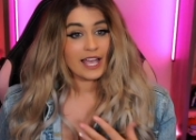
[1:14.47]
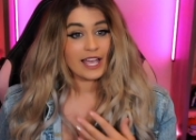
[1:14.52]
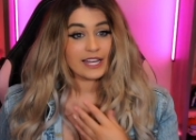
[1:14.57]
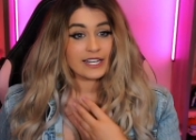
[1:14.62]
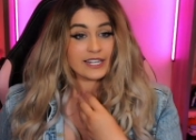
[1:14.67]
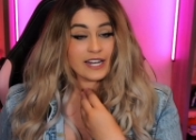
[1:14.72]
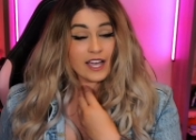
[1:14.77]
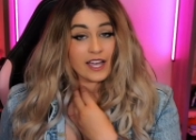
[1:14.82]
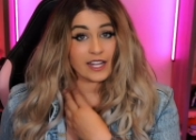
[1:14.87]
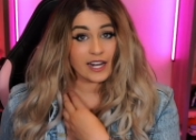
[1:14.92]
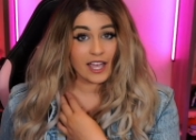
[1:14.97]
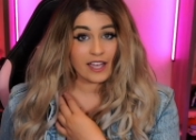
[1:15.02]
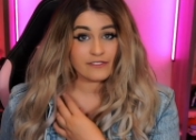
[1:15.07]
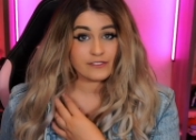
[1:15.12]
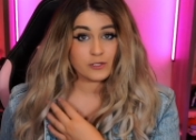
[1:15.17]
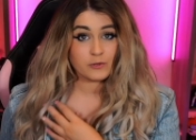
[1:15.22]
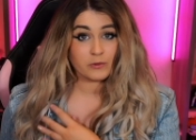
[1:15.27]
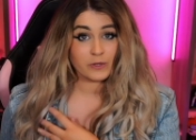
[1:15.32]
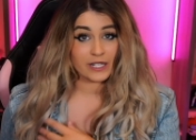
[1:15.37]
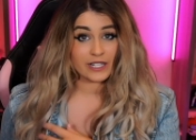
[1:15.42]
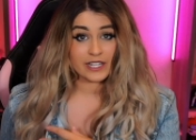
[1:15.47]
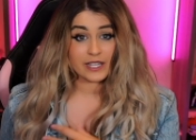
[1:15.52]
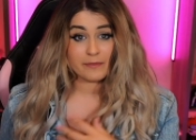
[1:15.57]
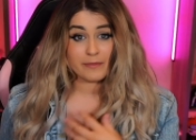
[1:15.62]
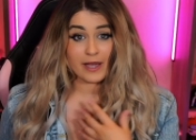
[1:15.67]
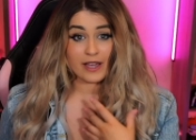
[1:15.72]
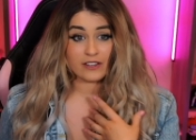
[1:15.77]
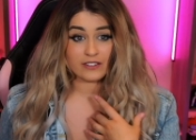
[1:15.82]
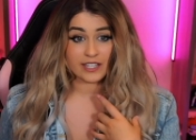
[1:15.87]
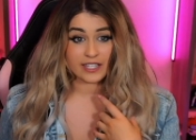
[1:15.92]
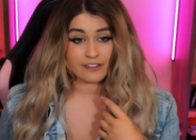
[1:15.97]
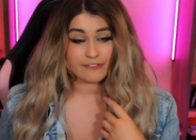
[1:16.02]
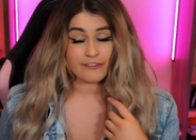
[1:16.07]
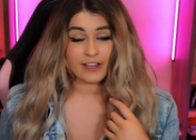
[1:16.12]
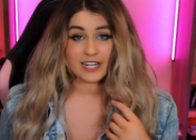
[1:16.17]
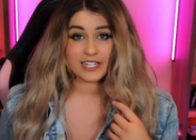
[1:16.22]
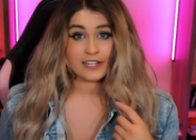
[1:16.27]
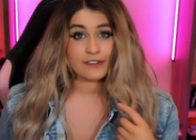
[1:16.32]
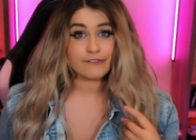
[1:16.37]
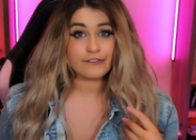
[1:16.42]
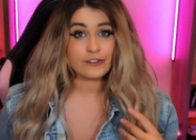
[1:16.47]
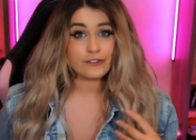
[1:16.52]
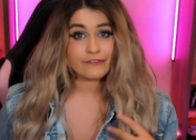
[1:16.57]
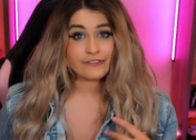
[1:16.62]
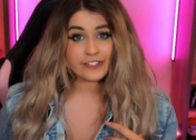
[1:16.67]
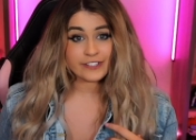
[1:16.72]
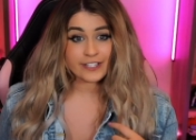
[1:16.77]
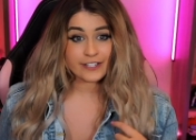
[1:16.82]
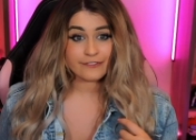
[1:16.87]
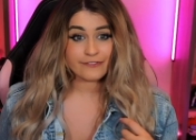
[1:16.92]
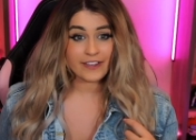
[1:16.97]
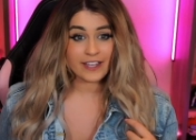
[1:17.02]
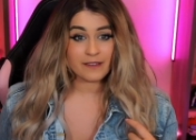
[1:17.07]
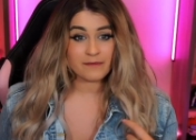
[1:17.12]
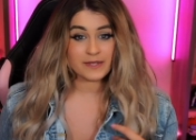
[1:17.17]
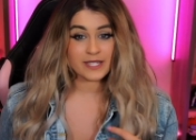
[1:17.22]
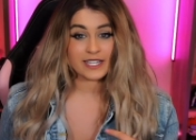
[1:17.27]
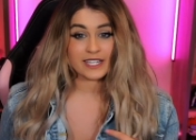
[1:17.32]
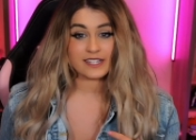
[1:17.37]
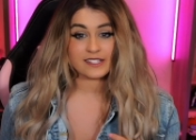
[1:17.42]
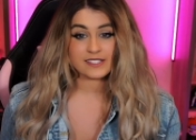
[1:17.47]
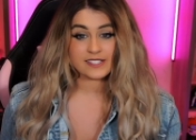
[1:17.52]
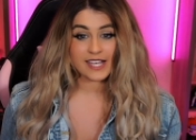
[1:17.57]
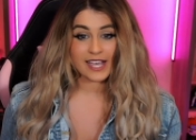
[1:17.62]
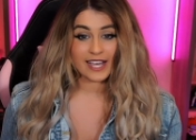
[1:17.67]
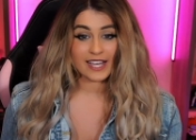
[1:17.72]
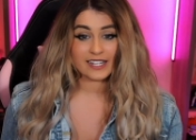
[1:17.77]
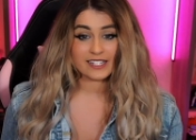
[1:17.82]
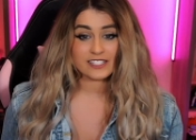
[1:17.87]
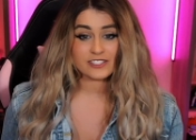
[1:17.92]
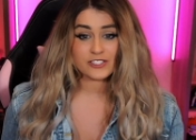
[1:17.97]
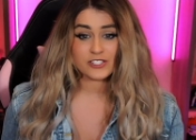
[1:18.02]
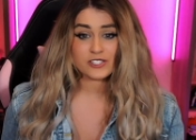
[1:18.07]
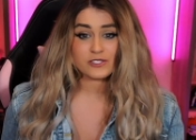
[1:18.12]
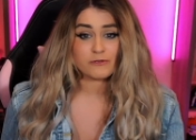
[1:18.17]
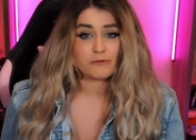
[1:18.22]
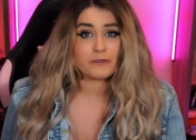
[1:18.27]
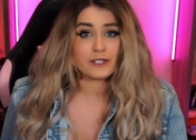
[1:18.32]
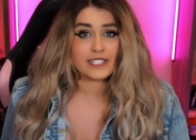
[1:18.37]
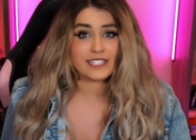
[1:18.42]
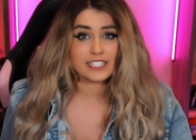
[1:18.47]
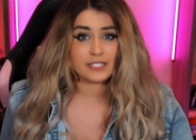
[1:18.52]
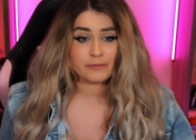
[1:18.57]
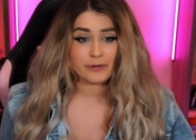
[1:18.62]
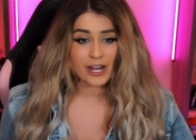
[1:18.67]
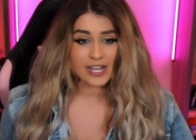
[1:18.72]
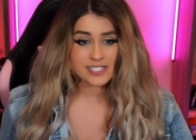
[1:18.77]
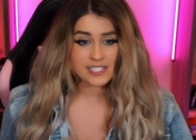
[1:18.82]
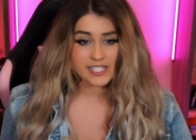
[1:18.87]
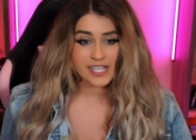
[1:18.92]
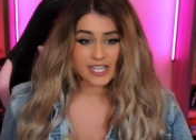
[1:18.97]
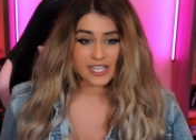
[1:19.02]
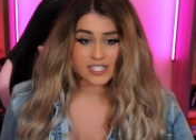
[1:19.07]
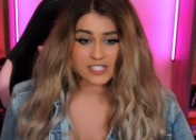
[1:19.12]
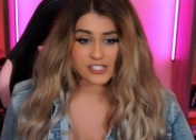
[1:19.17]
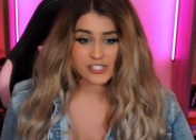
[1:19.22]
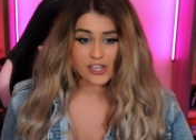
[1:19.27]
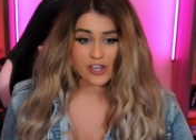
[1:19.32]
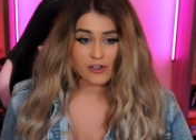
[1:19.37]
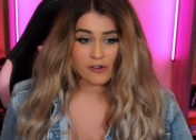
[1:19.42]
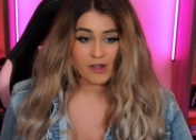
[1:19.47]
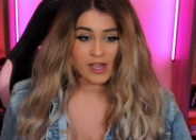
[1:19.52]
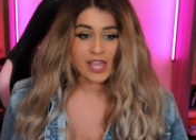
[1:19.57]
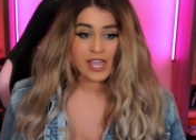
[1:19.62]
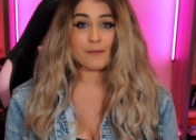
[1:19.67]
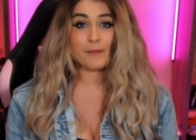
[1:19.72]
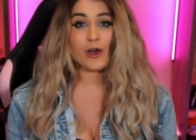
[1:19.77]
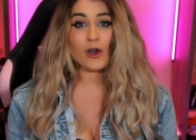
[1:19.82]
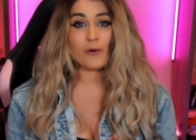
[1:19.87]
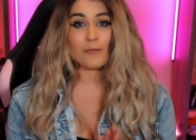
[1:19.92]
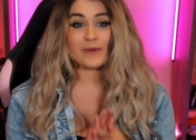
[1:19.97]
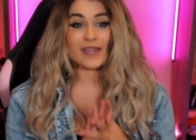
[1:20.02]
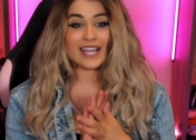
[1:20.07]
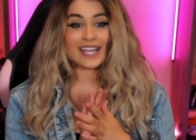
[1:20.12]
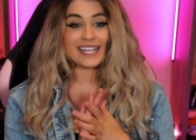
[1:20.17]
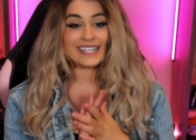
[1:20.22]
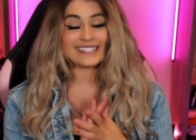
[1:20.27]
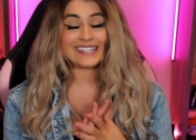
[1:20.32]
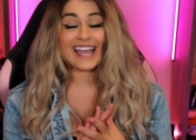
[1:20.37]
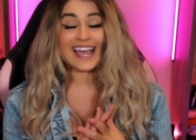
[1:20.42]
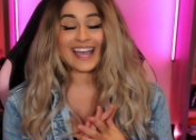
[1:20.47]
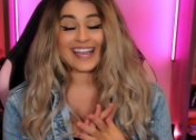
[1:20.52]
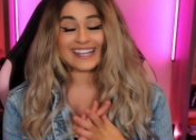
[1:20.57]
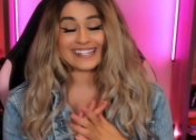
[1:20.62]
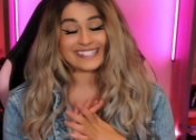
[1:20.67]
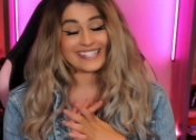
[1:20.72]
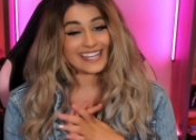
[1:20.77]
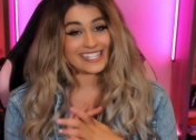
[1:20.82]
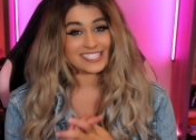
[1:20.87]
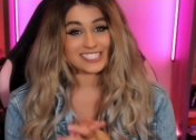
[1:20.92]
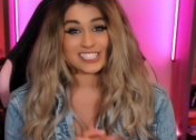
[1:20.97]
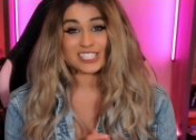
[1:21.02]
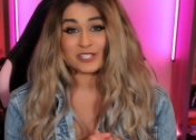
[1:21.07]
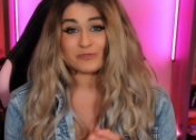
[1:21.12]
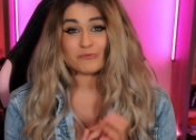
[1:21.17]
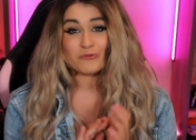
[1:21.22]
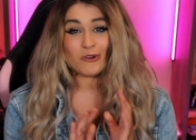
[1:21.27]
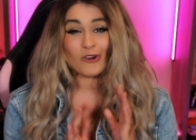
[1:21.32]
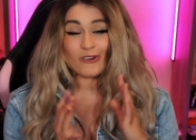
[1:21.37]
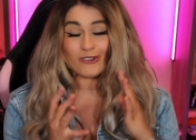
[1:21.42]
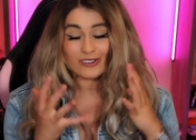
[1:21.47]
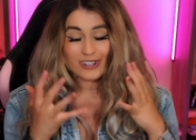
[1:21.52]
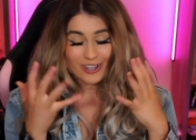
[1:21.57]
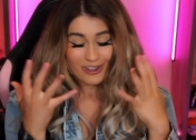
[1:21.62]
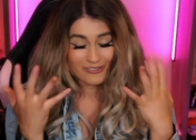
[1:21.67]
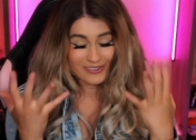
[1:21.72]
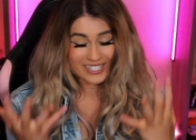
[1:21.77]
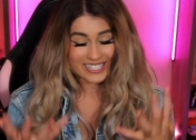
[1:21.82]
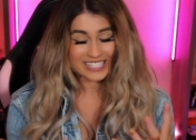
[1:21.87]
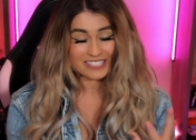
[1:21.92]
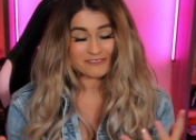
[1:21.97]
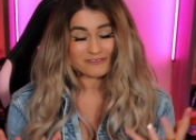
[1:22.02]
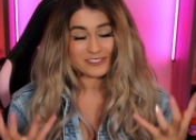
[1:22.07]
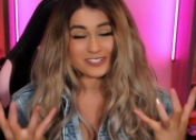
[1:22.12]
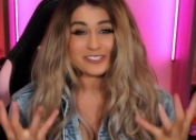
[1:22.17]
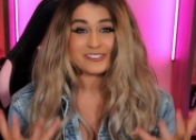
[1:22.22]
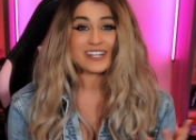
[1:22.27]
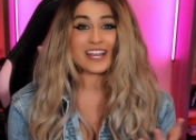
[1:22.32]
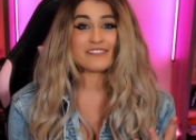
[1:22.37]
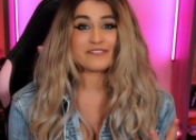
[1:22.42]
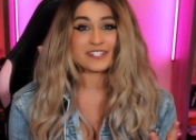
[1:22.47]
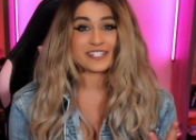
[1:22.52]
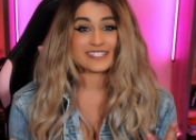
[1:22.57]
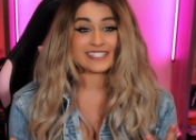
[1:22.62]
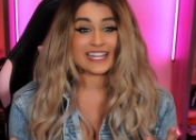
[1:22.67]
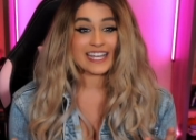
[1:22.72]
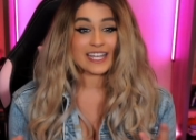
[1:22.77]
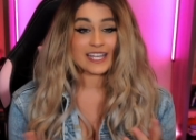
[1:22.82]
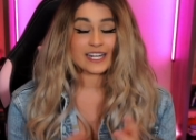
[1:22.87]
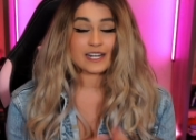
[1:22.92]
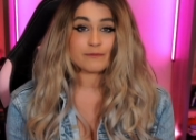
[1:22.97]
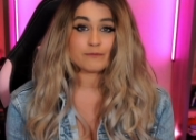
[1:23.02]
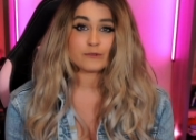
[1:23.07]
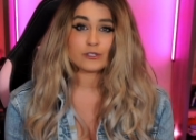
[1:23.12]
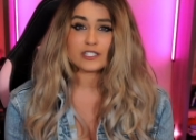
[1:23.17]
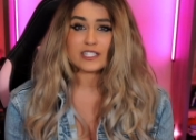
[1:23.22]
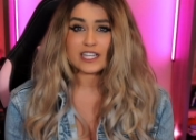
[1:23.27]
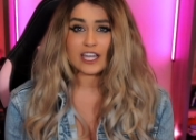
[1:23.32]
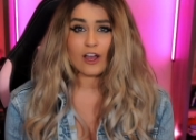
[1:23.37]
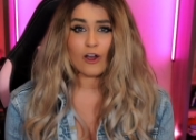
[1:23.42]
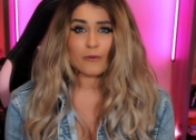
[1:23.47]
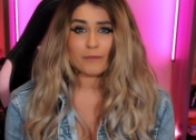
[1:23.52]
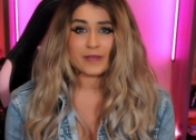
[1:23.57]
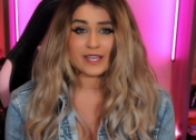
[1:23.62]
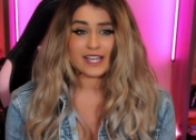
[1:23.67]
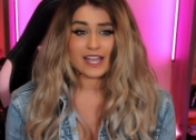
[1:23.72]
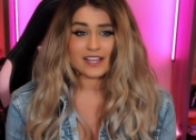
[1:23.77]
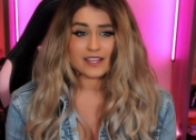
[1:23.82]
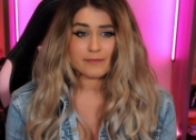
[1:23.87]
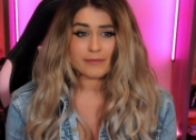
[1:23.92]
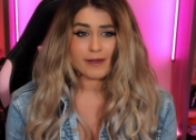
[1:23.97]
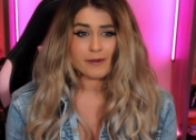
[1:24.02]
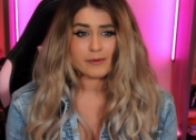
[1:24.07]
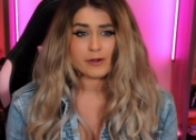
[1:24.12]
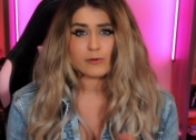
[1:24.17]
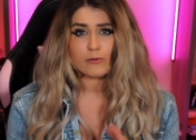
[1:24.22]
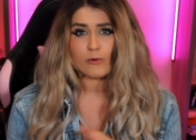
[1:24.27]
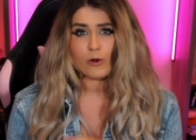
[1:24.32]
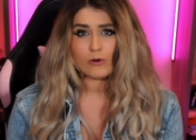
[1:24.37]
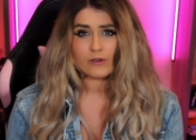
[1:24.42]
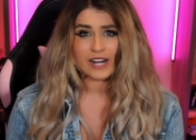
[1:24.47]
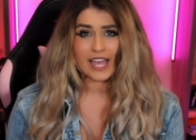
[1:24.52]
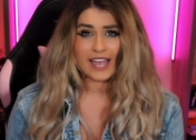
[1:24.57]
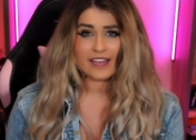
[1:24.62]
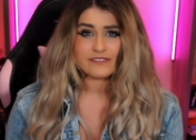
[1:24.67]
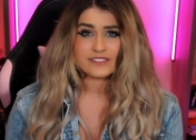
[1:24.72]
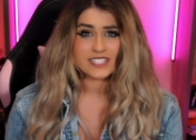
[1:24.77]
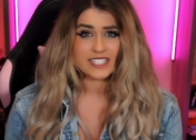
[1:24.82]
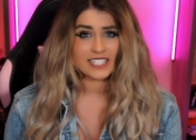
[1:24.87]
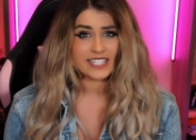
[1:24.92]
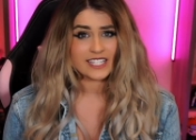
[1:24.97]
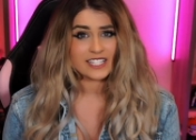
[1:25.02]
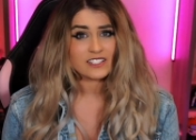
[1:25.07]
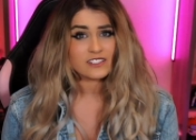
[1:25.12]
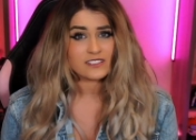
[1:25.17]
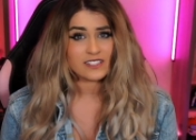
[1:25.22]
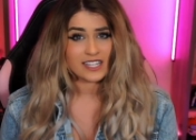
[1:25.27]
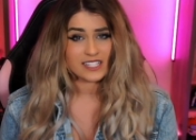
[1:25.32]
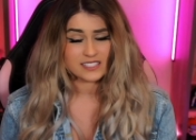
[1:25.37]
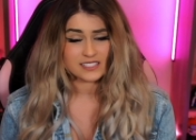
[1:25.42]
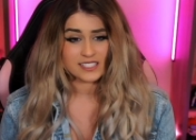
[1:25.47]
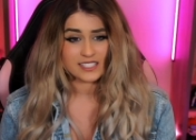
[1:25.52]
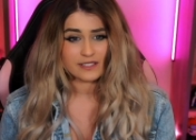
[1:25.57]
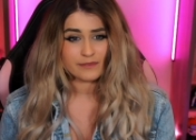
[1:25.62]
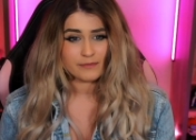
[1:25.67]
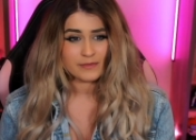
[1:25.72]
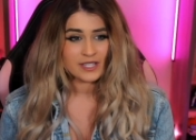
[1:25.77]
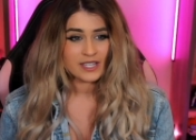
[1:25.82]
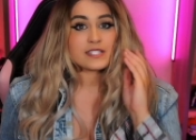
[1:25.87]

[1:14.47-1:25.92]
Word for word: and not have to worry about like finding food for their families and it's just really depressing. So I'm hoping that Cassim won't go in and ruin everything and I'm really hoping Alibaba won't have to kill Cassim